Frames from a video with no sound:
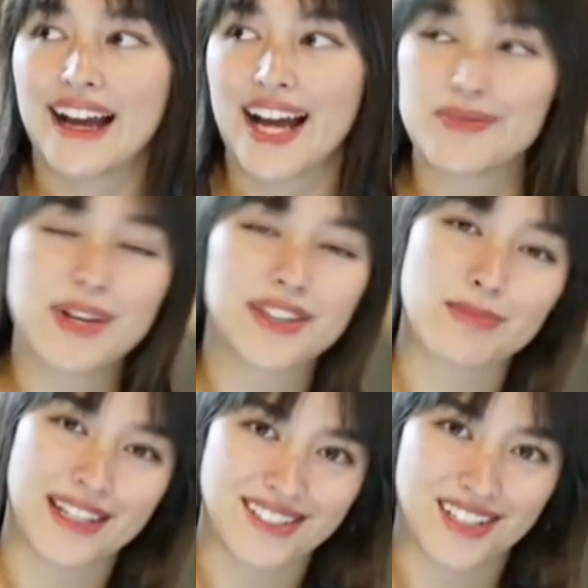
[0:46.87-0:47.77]
I'm not the
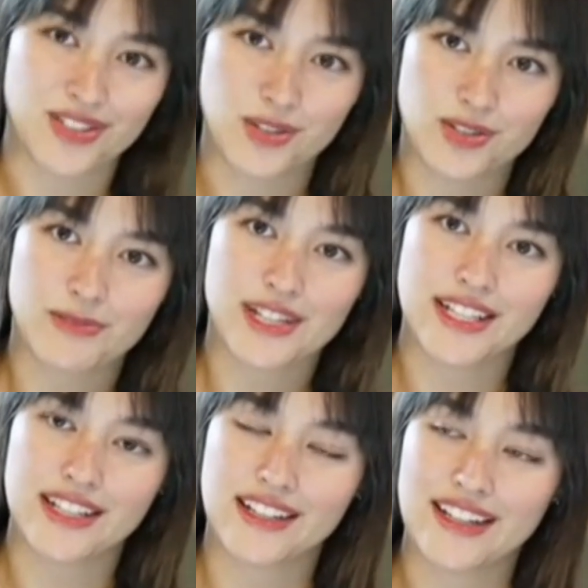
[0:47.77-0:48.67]
best at social
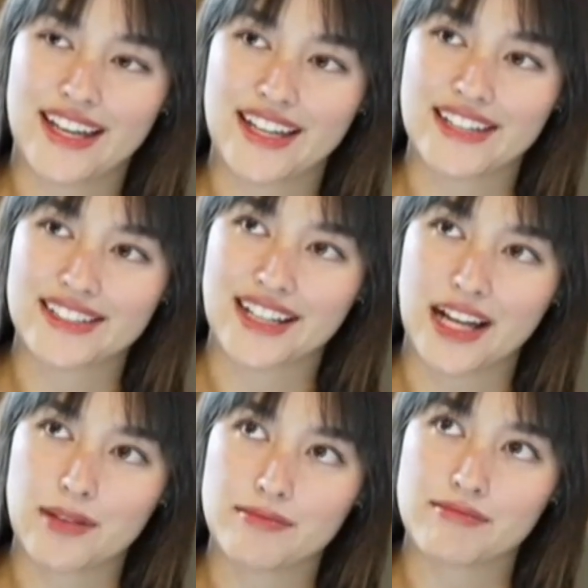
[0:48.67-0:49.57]
media, and
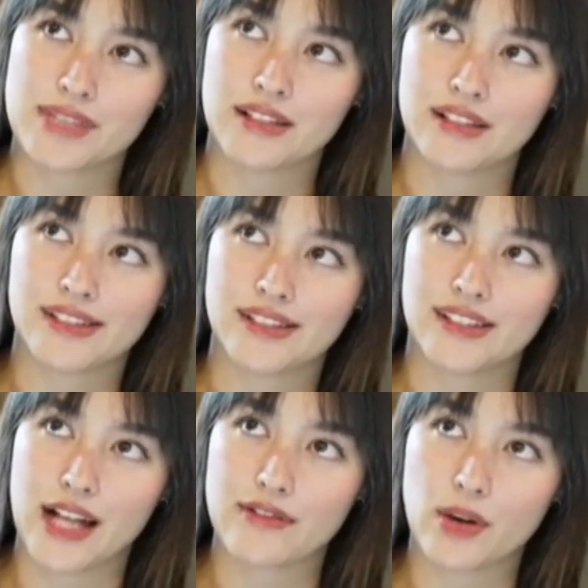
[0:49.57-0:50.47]

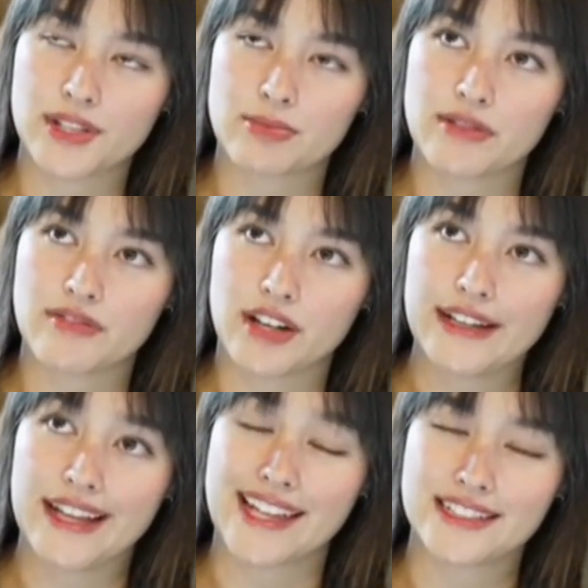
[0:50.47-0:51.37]
I've always been
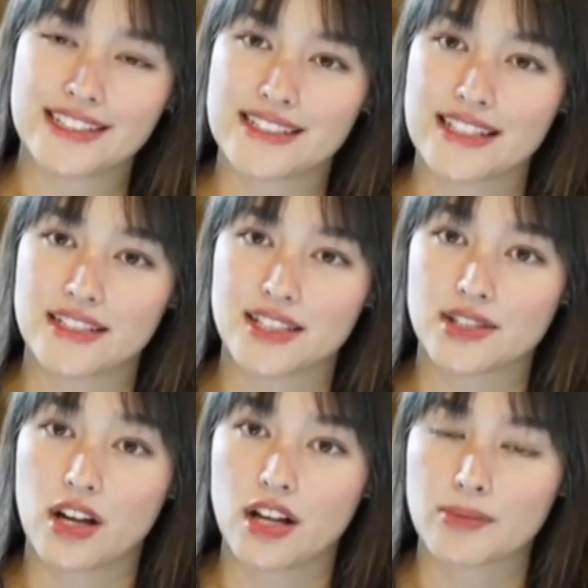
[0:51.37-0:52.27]
very hesitant to
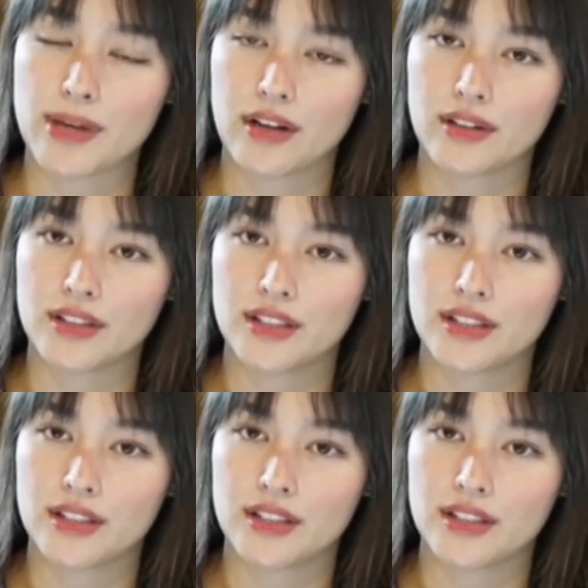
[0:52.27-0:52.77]
talk about